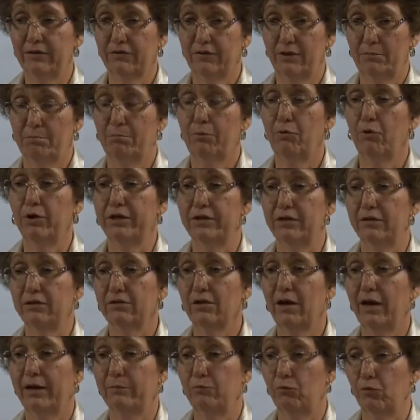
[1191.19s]
at some point
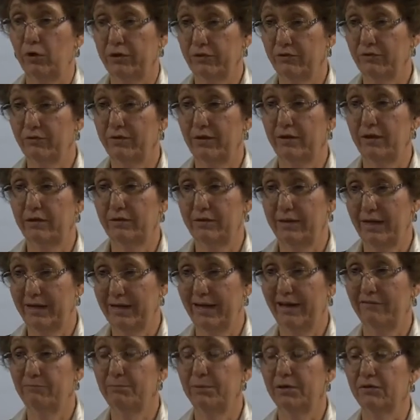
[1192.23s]
in time, once
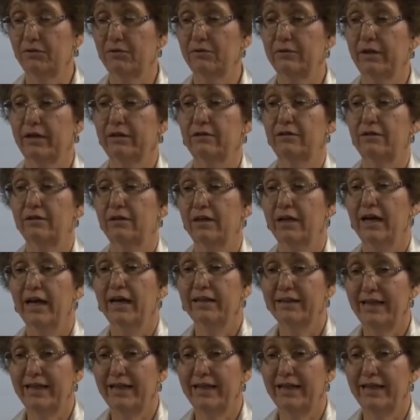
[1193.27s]
they have been selected,